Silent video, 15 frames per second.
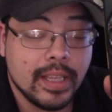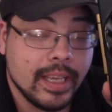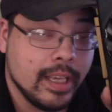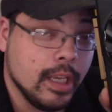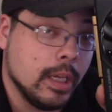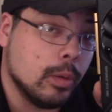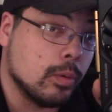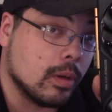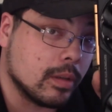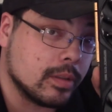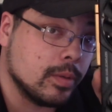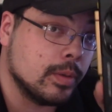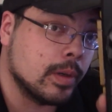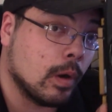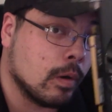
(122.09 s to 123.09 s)
the equal
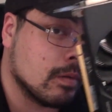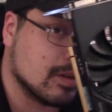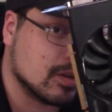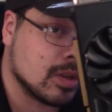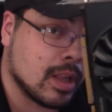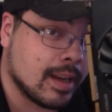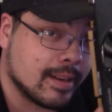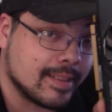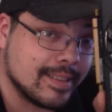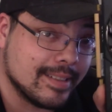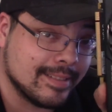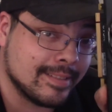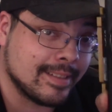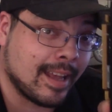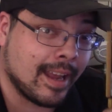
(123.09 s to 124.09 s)
to an overclocked
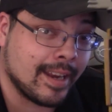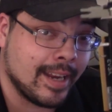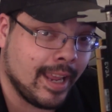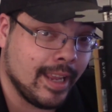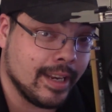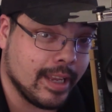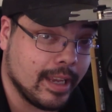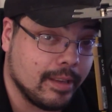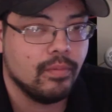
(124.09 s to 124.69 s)
980,